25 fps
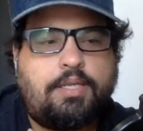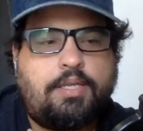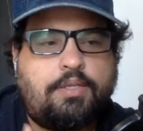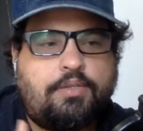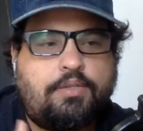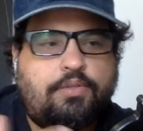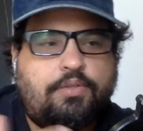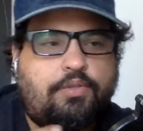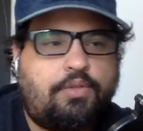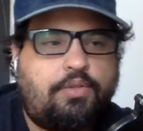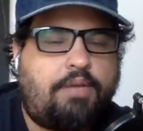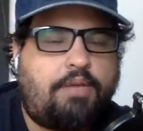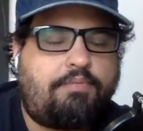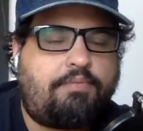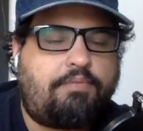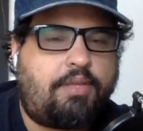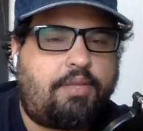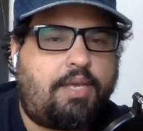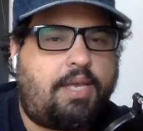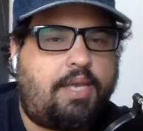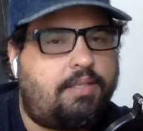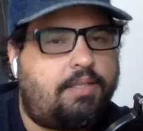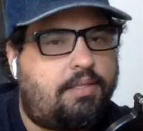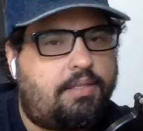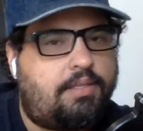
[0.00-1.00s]
So you have to
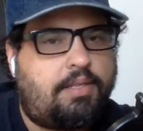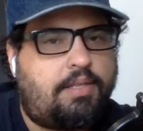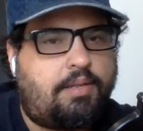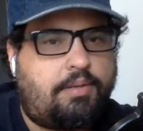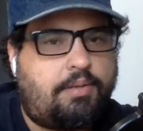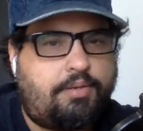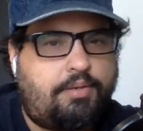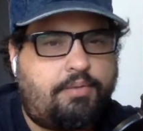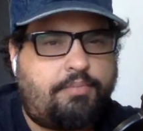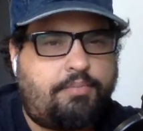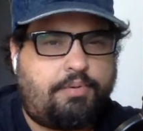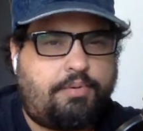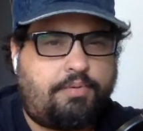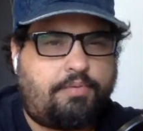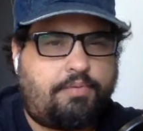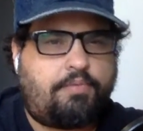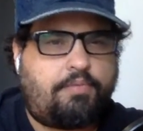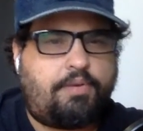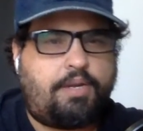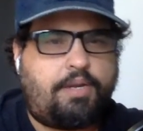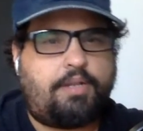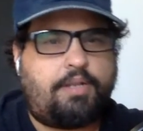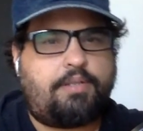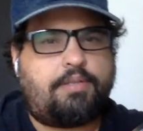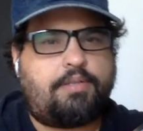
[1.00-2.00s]
hand it a little bit of
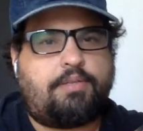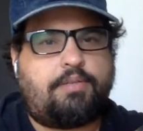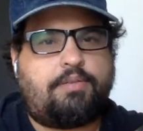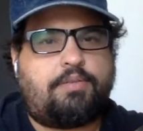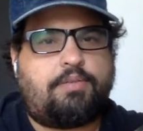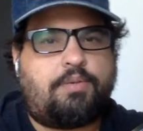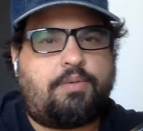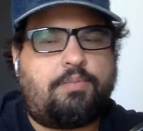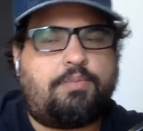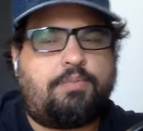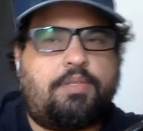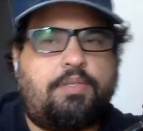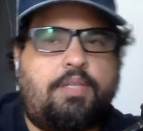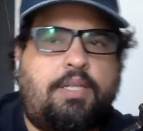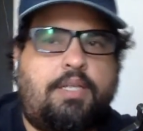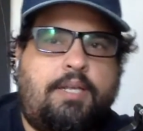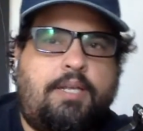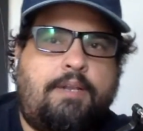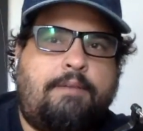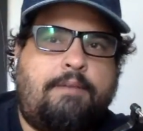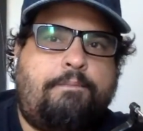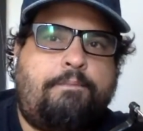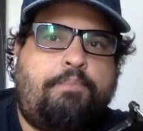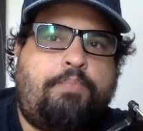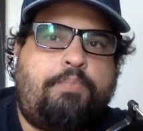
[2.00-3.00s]
credit in terms of
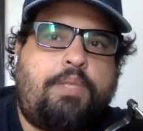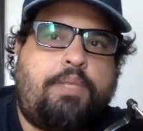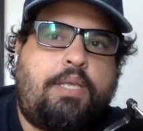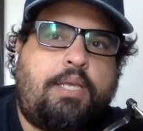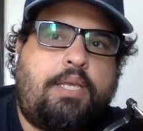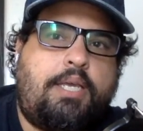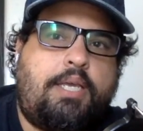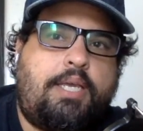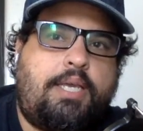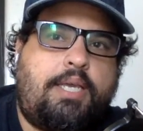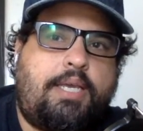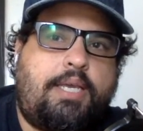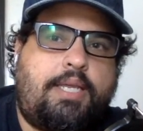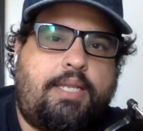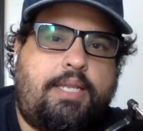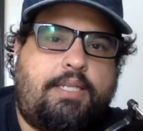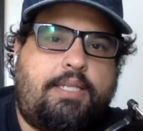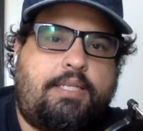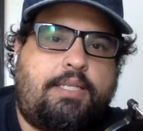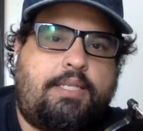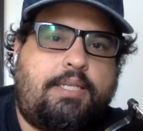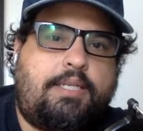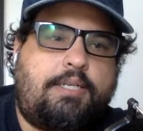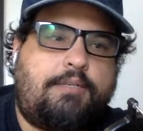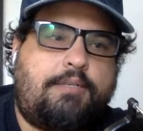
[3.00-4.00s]
that.
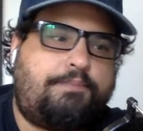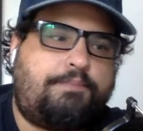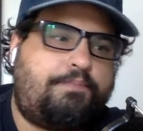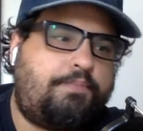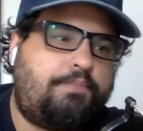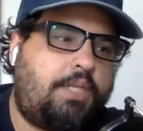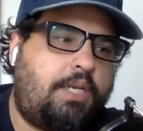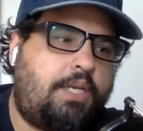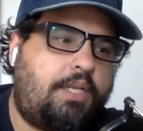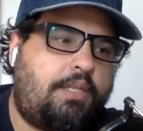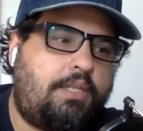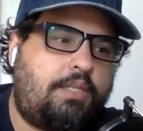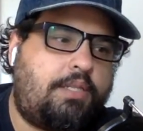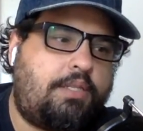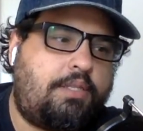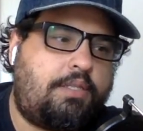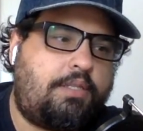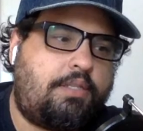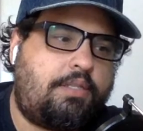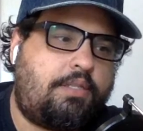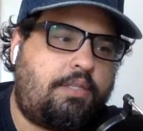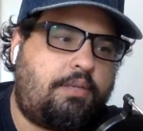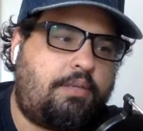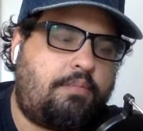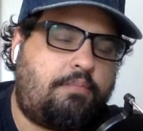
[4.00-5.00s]
And I think
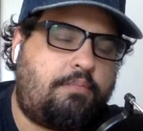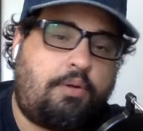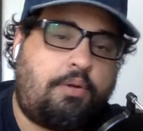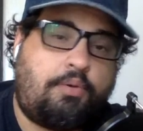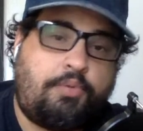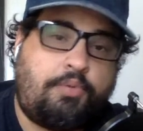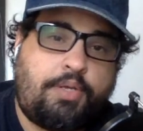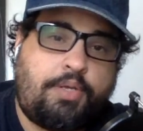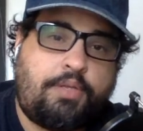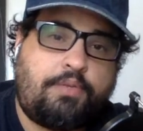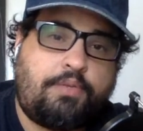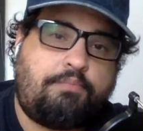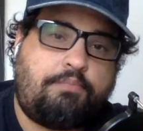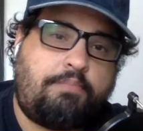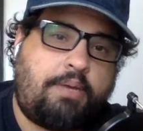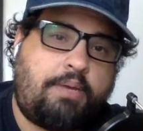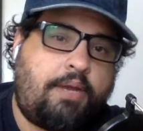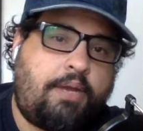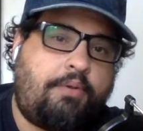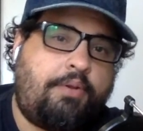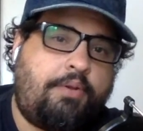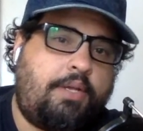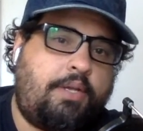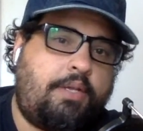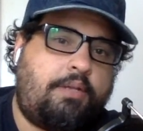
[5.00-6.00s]
that the Maurice,
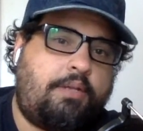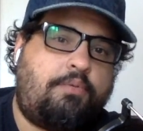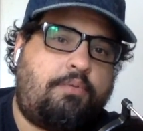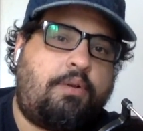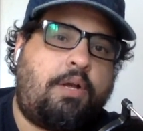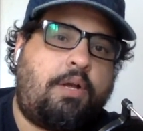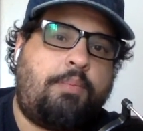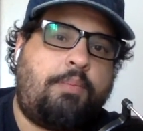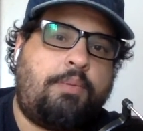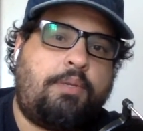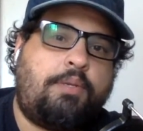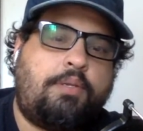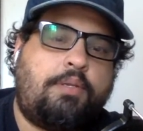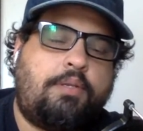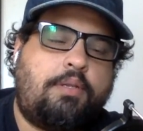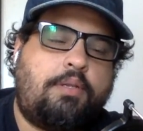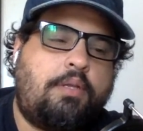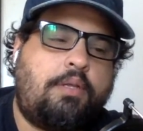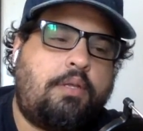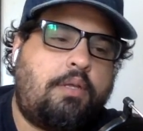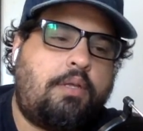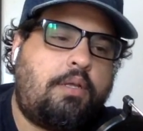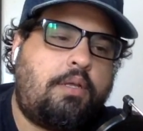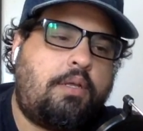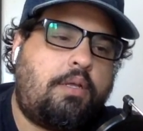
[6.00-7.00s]
Barry, and Robin
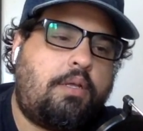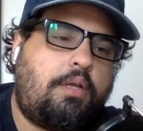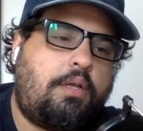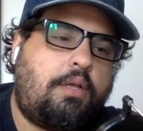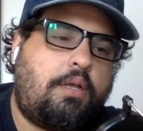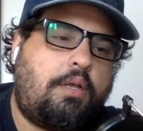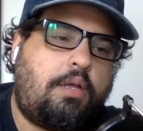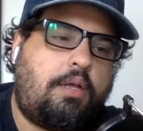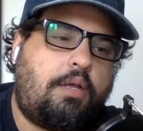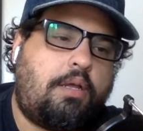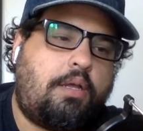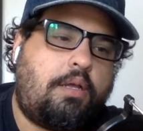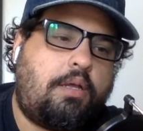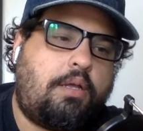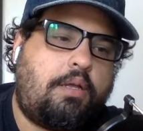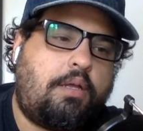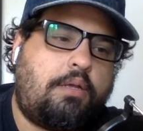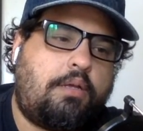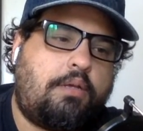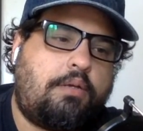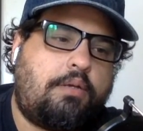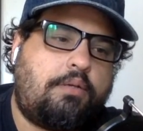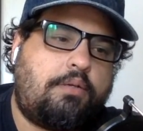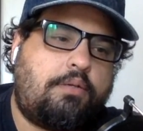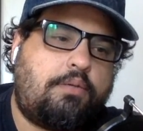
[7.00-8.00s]

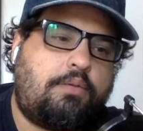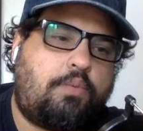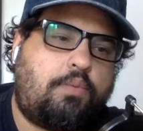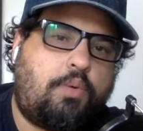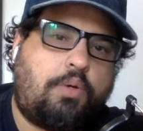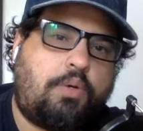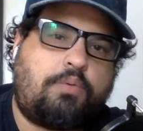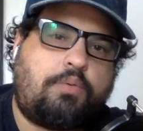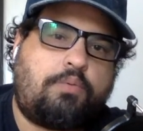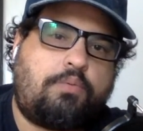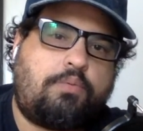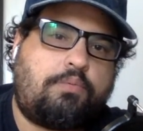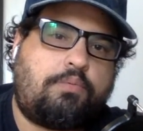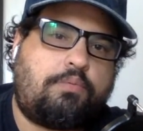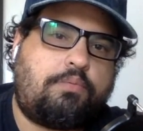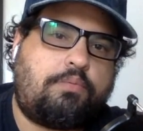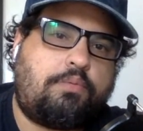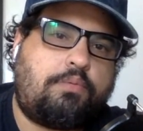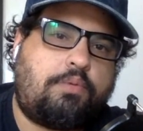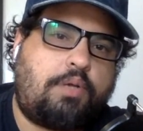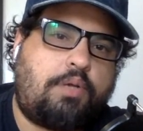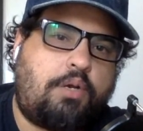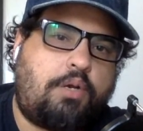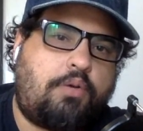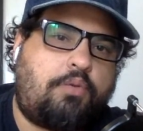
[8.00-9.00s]
uh, were
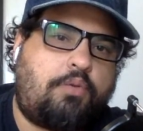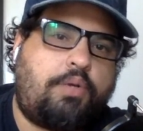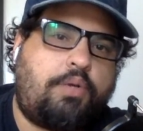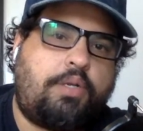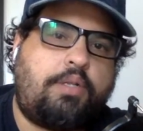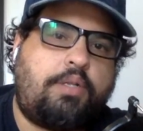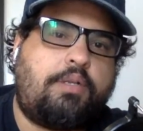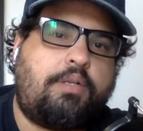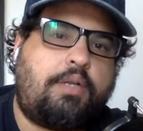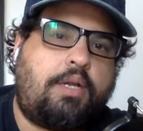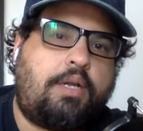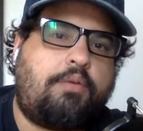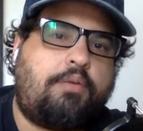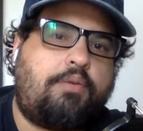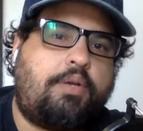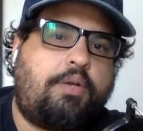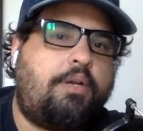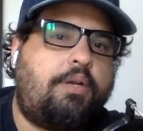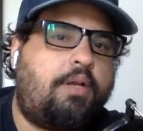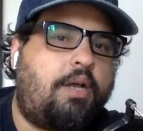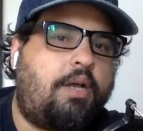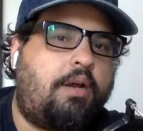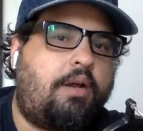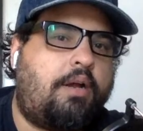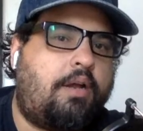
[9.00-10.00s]
are great
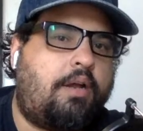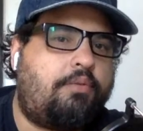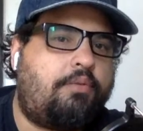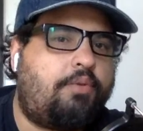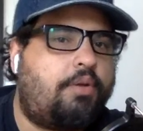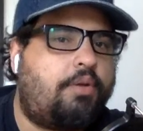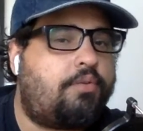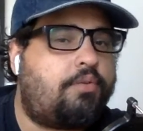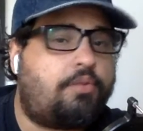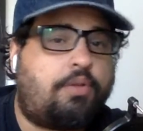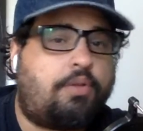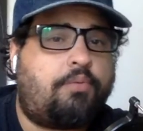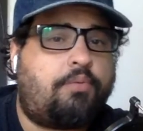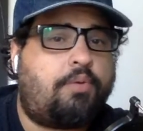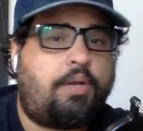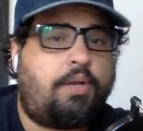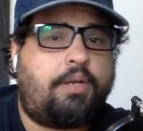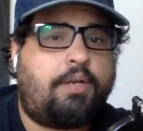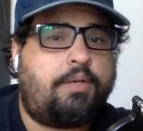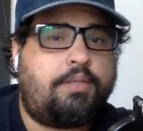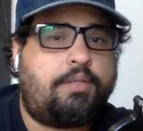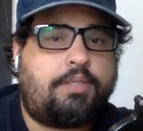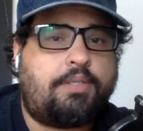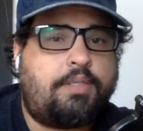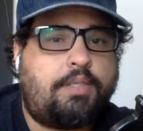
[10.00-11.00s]

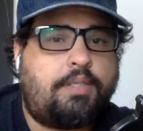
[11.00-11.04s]
songwriters.